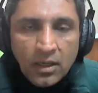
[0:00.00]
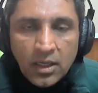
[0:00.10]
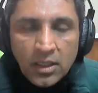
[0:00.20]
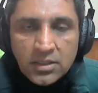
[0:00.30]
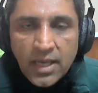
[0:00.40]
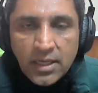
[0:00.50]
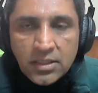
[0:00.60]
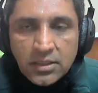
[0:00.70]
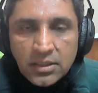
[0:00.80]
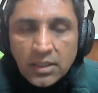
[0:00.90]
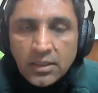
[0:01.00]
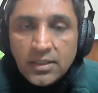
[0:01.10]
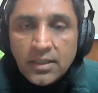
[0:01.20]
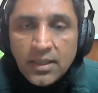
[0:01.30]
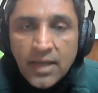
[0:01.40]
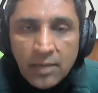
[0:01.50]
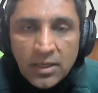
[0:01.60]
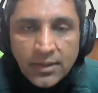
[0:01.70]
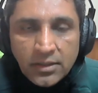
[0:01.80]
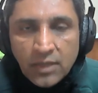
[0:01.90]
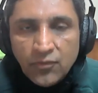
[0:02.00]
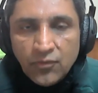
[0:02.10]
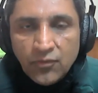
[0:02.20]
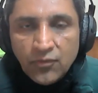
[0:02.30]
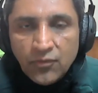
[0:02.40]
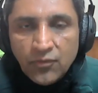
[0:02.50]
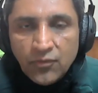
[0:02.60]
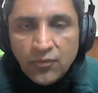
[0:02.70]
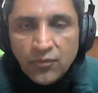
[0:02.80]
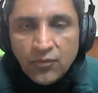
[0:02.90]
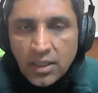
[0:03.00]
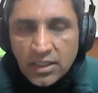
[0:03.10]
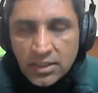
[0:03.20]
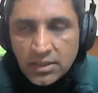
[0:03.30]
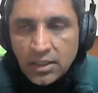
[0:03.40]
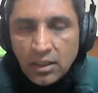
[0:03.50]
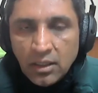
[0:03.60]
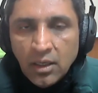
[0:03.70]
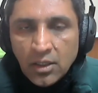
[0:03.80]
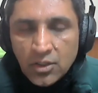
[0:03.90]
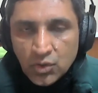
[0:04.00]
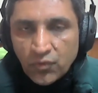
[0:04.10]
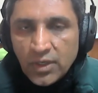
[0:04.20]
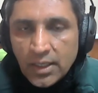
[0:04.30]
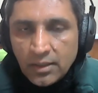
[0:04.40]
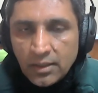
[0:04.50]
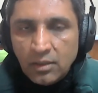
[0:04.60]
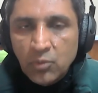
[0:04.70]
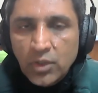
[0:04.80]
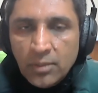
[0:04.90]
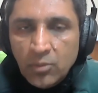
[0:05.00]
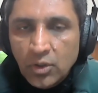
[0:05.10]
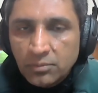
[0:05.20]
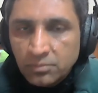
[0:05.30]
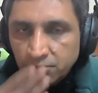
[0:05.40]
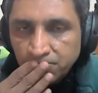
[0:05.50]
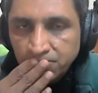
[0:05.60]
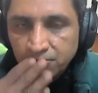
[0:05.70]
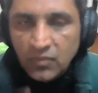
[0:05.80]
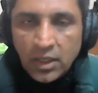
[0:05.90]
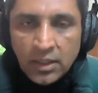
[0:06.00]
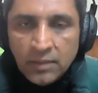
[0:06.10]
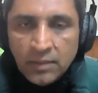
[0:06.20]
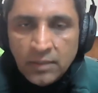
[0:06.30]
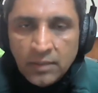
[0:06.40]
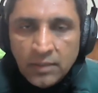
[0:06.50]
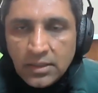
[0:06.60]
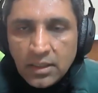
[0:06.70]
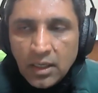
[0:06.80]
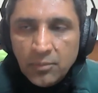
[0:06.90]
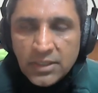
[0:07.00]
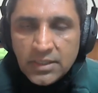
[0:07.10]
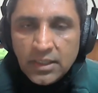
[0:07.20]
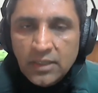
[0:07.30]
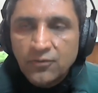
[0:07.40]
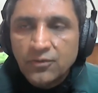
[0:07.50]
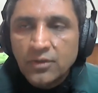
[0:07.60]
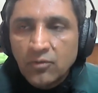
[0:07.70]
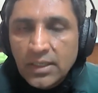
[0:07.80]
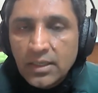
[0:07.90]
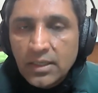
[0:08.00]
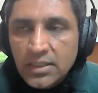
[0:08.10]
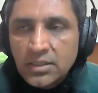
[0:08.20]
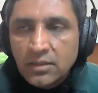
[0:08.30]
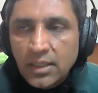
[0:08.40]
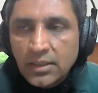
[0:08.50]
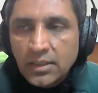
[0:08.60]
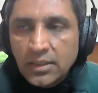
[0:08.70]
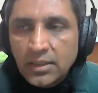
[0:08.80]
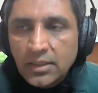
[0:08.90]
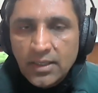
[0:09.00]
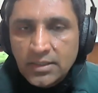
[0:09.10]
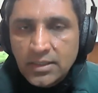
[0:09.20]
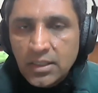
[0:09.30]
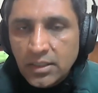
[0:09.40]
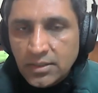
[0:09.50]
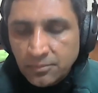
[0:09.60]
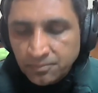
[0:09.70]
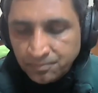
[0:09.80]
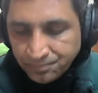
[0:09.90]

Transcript: uh, sanctity and data reliability, the information that we are accessing. So we are more and more um, that uh, basically one risk that I definitely see is